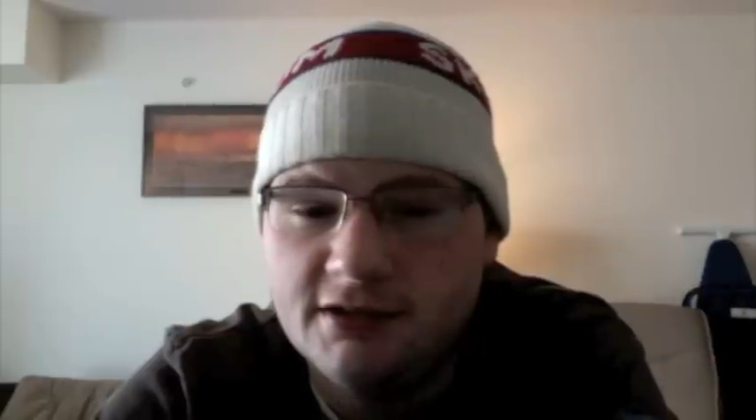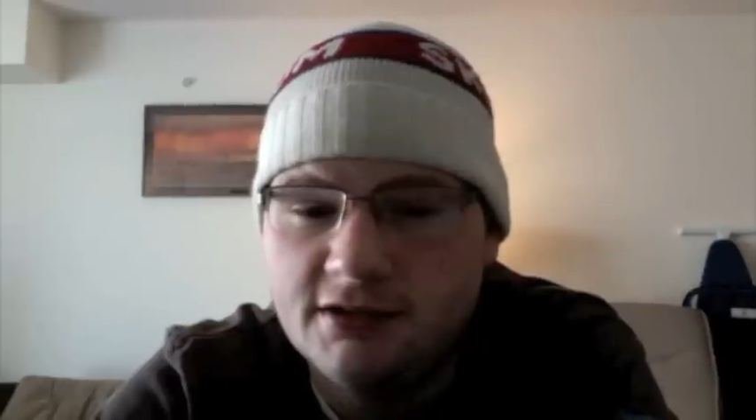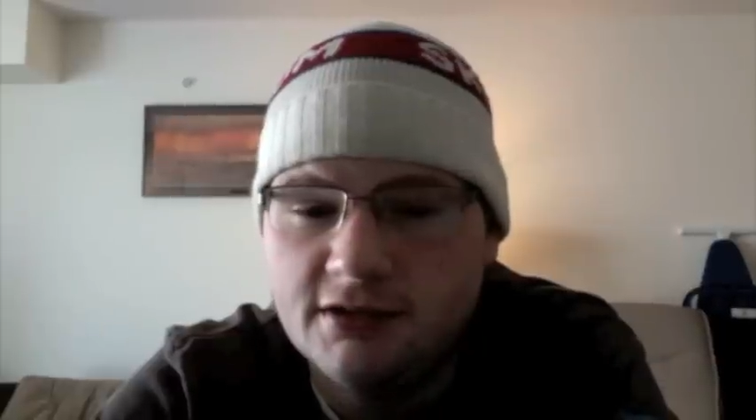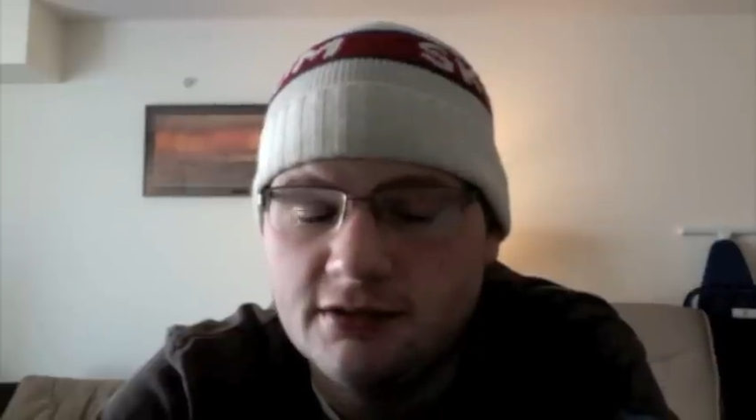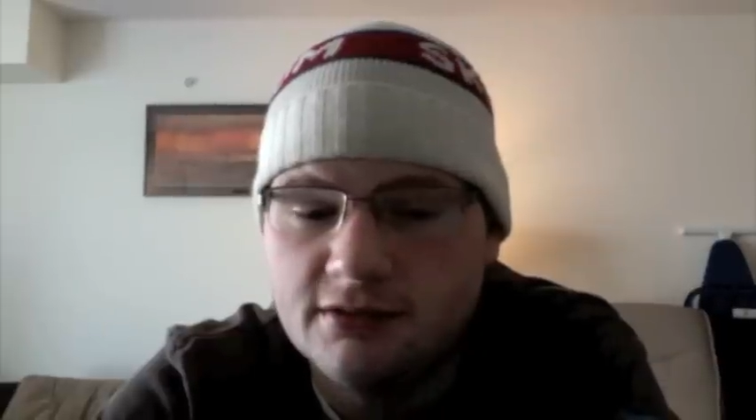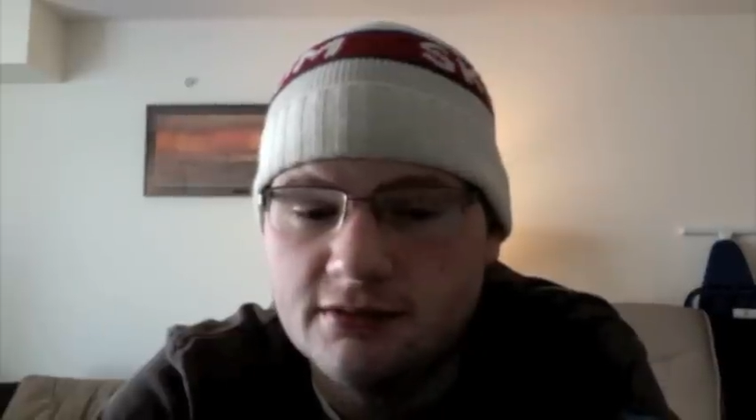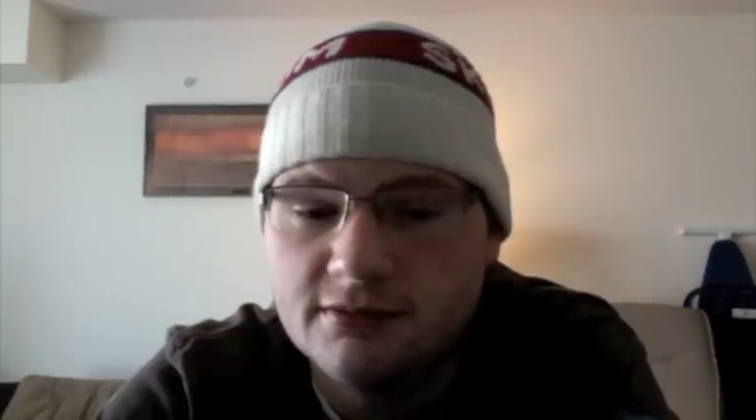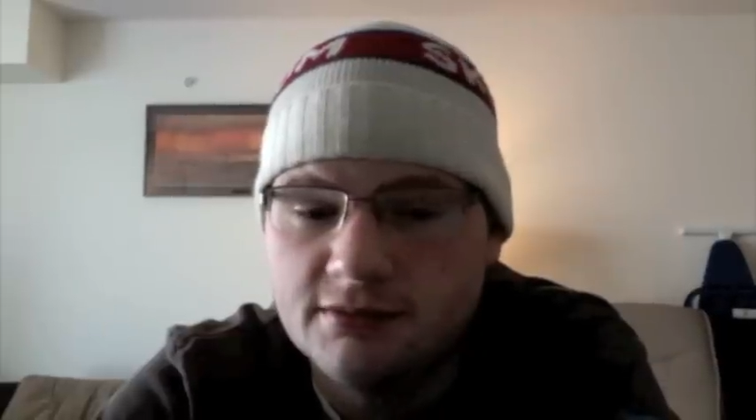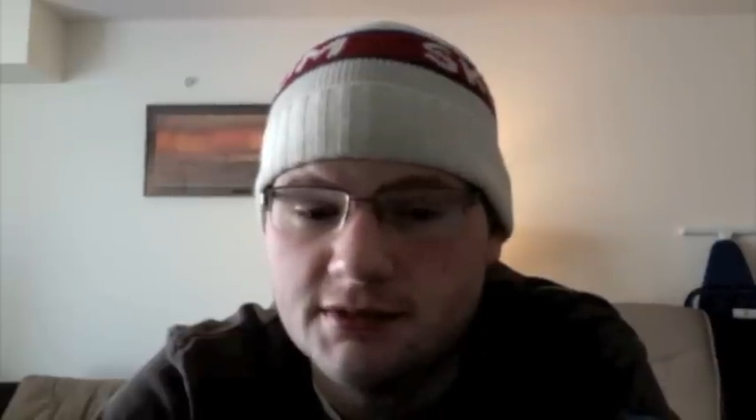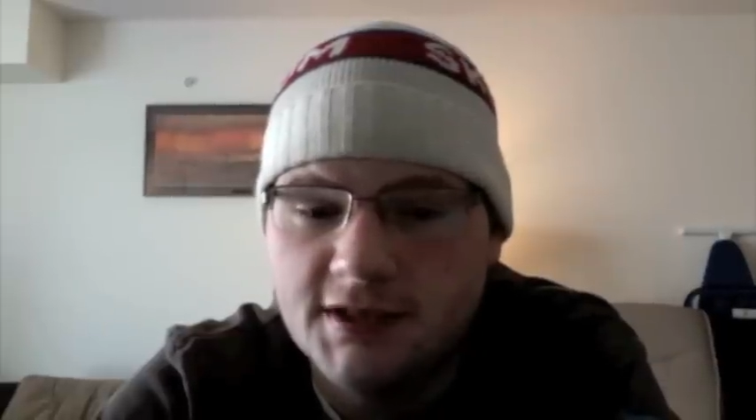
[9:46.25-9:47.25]
to
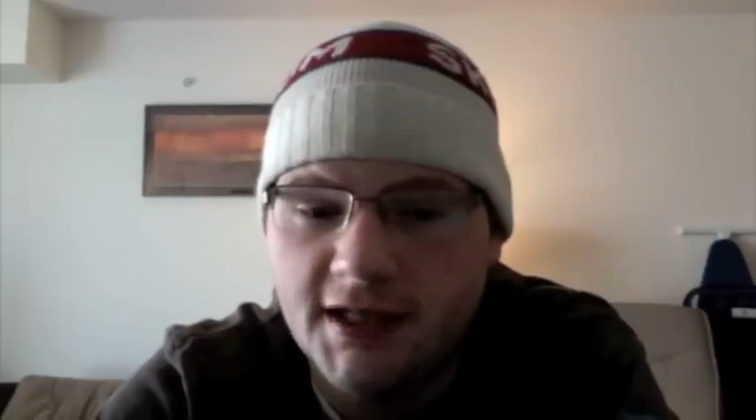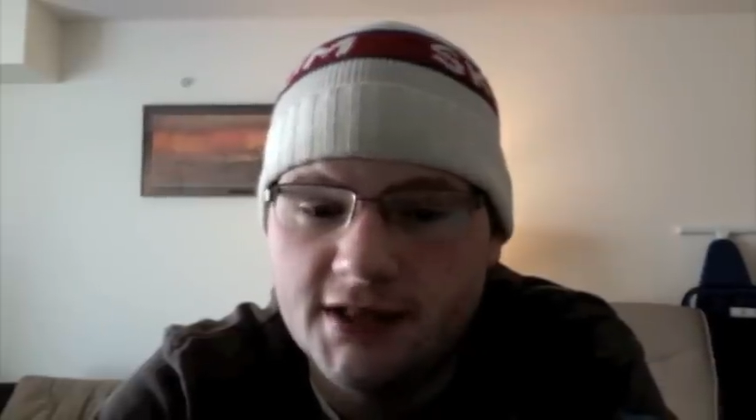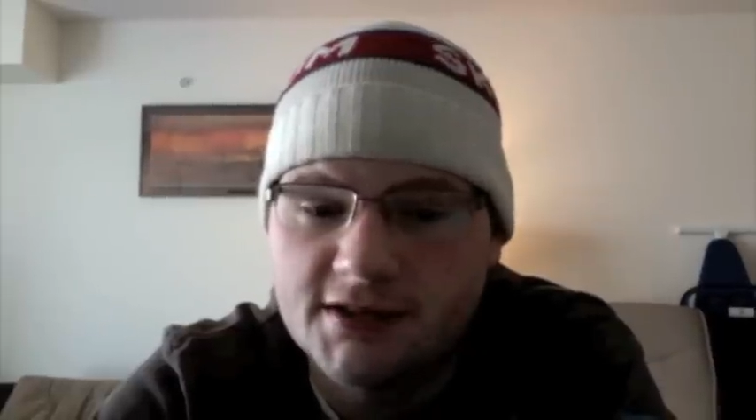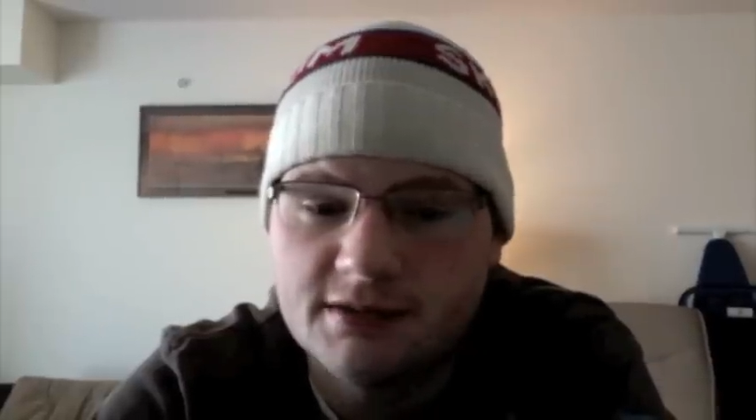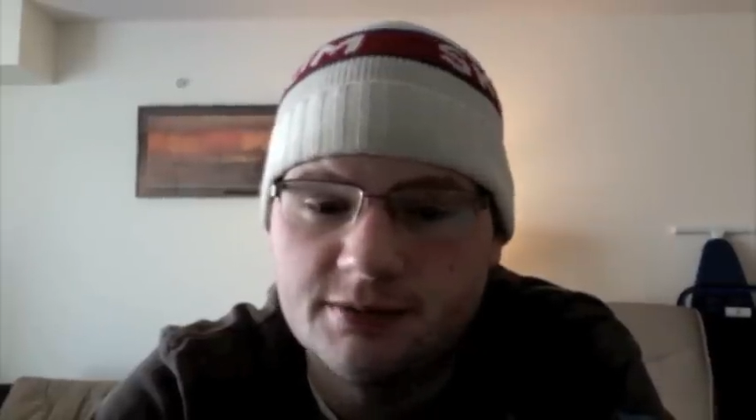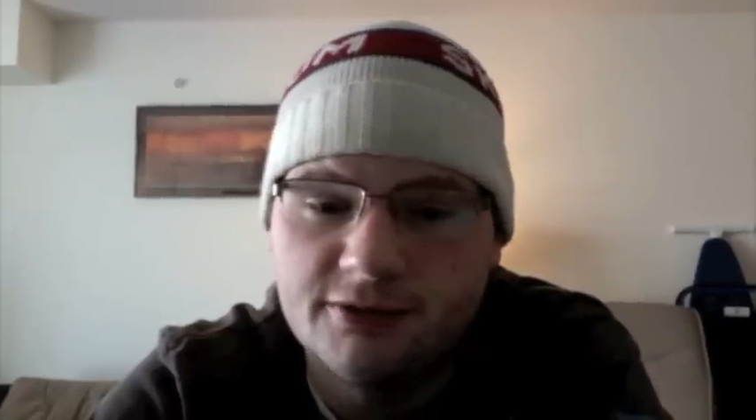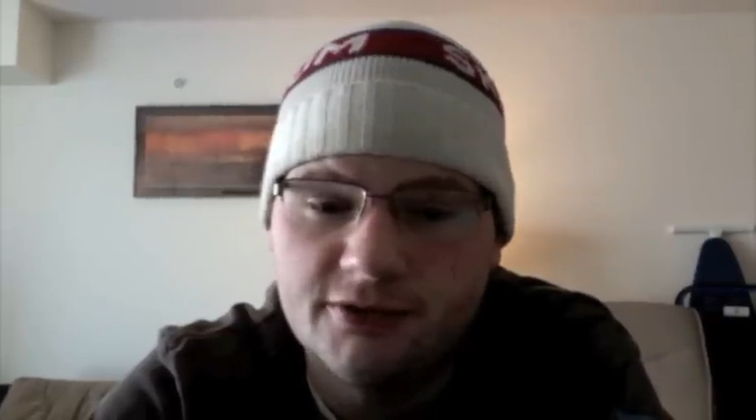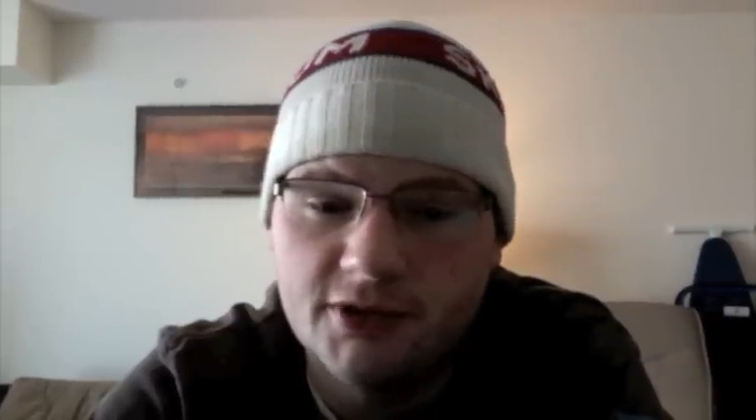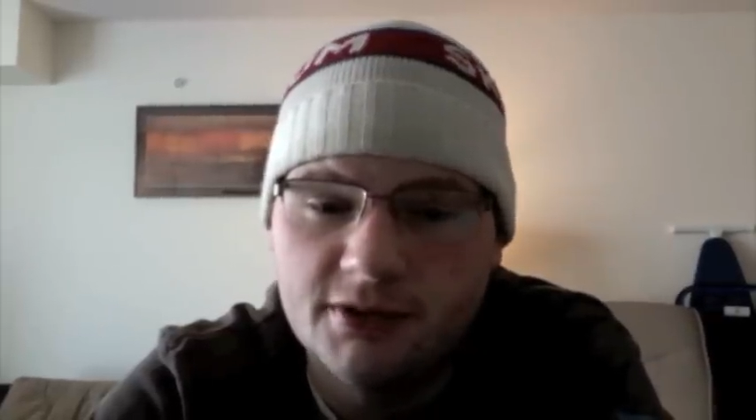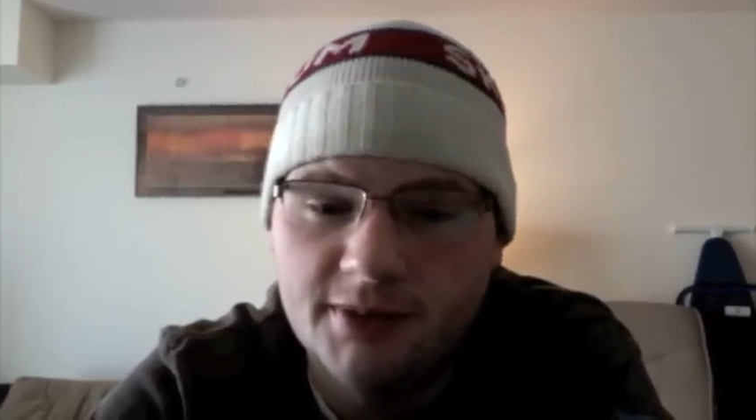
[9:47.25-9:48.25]
test
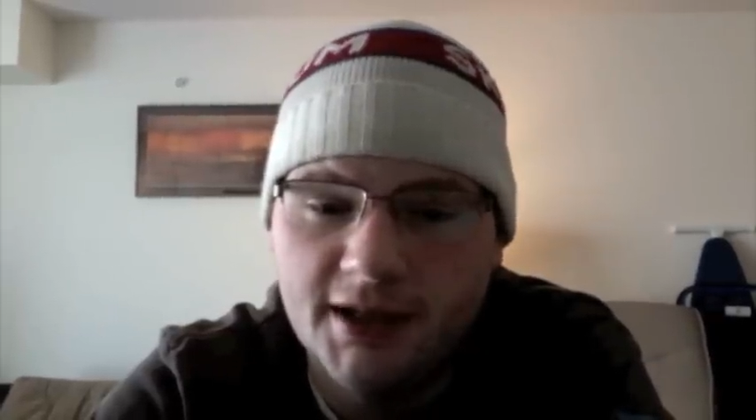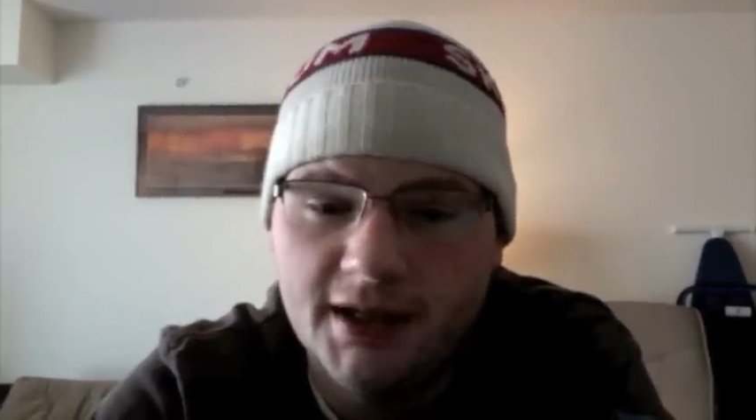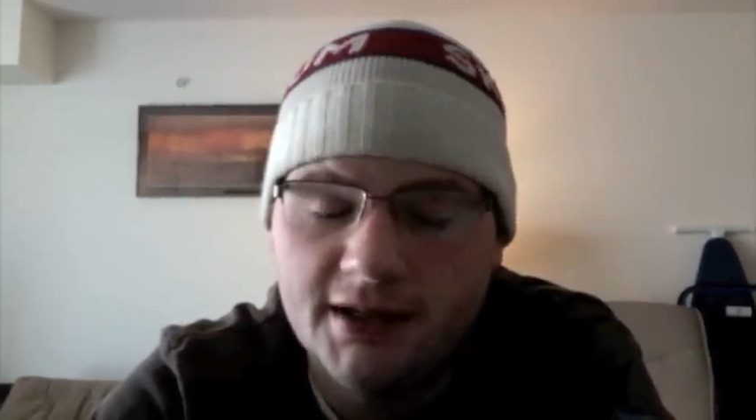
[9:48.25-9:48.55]
before you buy.